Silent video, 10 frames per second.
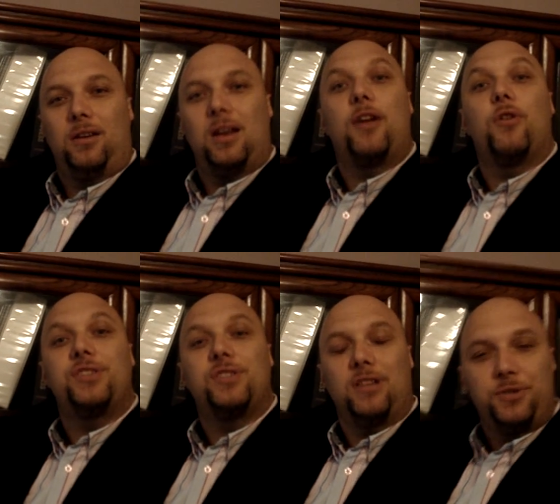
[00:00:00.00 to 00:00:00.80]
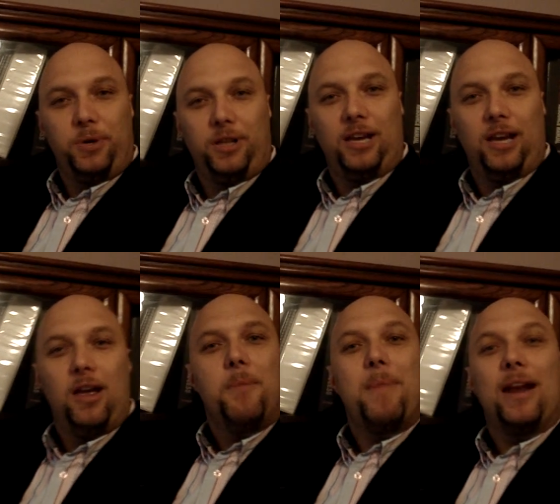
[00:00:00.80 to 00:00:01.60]
G'day Chris, Glenn Twiddle here.
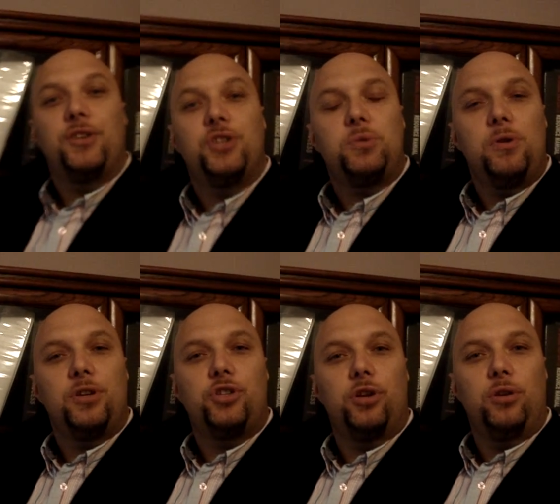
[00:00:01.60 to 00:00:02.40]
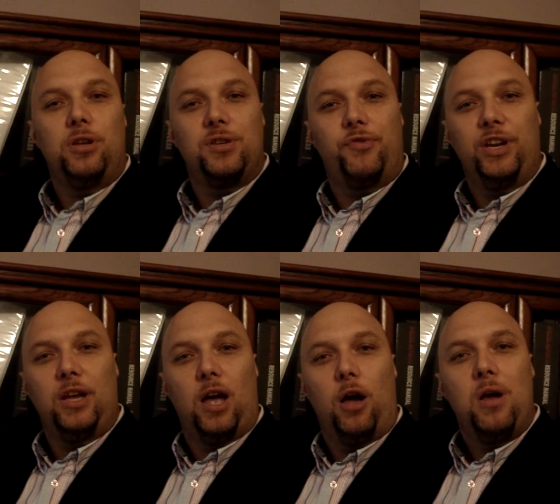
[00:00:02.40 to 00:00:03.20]
Mate, I just wanted to shoot you this
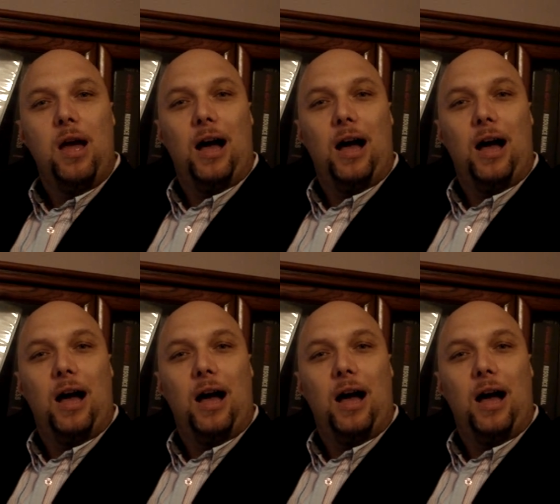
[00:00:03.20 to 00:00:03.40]
video